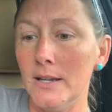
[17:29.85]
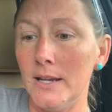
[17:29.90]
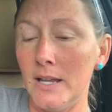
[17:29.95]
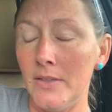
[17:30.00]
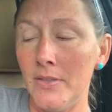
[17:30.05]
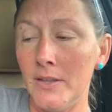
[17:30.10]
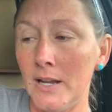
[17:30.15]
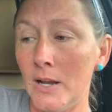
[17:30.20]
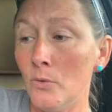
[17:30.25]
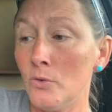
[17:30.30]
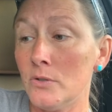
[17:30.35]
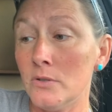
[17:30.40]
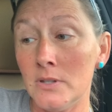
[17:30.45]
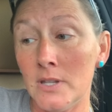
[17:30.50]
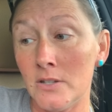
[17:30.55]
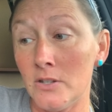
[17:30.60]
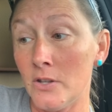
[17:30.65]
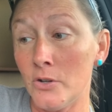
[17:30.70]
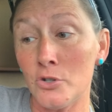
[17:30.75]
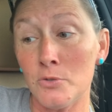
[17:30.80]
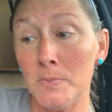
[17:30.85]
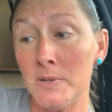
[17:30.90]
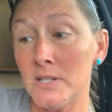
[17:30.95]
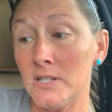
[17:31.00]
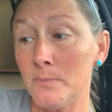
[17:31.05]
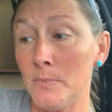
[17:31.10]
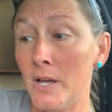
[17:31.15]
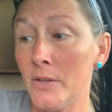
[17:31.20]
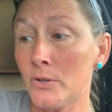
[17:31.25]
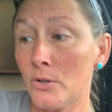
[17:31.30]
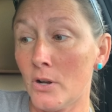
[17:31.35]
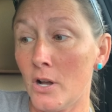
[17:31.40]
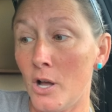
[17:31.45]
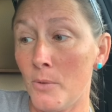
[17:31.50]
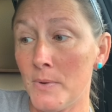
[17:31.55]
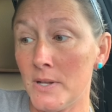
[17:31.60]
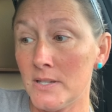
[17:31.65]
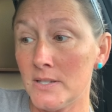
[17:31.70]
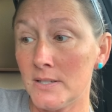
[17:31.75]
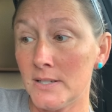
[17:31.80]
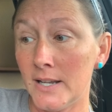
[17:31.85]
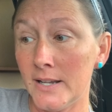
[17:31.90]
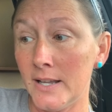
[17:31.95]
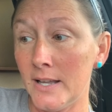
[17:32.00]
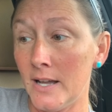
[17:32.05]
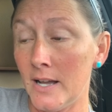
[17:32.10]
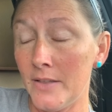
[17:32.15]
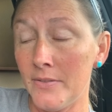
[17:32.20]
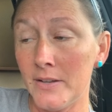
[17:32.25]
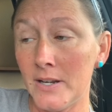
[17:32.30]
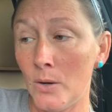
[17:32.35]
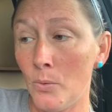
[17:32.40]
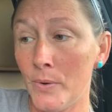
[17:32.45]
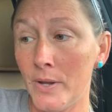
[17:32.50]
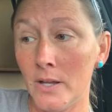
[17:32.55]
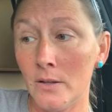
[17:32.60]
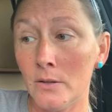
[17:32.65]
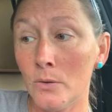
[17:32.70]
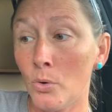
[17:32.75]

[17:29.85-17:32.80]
And then I, then there's been some other comments that I got that I went,